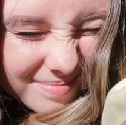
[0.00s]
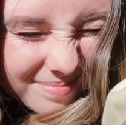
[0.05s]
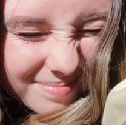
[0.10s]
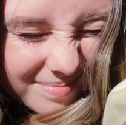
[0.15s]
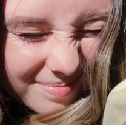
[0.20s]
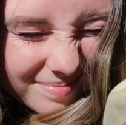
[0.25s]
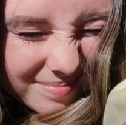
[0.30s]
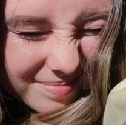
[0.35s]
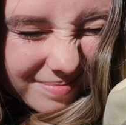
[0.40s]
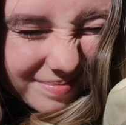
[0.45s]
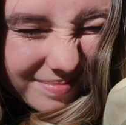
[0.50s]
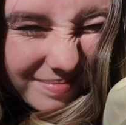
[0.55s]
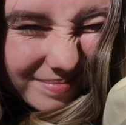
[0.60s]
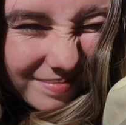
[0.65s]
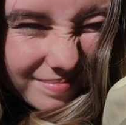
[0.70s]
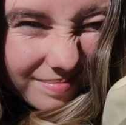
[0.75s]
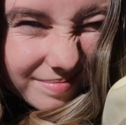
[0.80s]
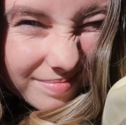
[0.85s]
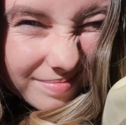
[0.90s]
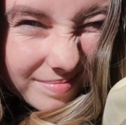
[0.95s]

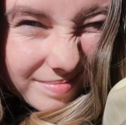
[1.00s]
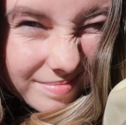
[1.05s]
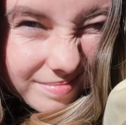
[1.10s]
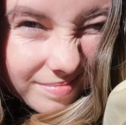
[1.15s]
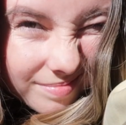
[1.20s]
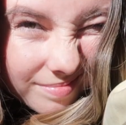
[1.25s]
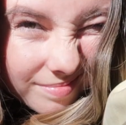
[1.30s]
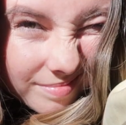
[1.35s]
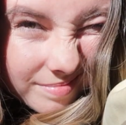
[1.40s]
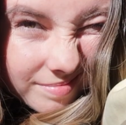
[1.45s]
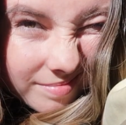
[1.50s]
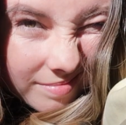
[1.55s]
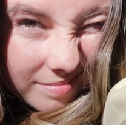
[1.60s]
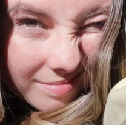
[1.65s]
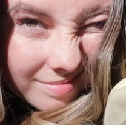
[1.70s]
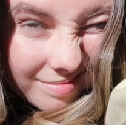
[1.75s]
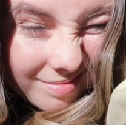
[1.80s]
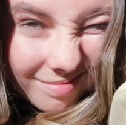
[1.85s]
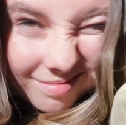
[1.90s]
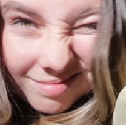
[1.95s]

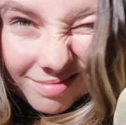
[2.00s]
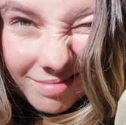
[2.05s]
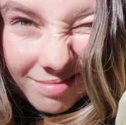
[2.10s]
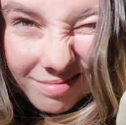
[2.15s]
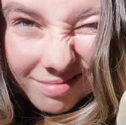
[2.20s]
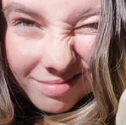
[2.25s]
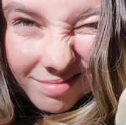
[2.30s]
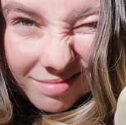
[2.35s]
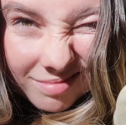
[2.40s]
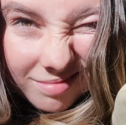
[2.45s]
[no speech]